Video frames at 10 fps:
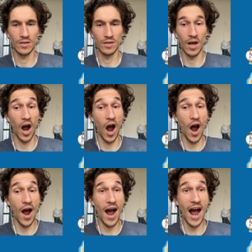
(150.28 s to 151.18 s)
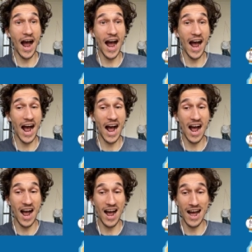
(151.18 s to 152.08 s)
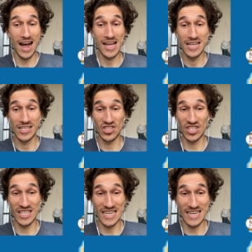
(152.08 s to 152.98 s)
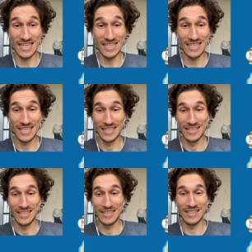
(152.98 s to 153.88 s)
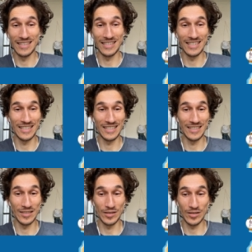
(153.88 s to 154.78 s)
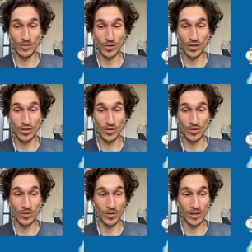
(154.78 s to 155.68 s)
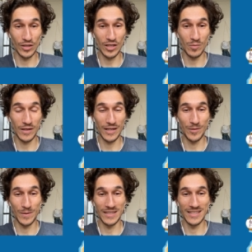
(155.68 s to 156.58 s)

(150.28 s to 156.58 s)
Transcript: Ah, see? This was good. Let's skip another one.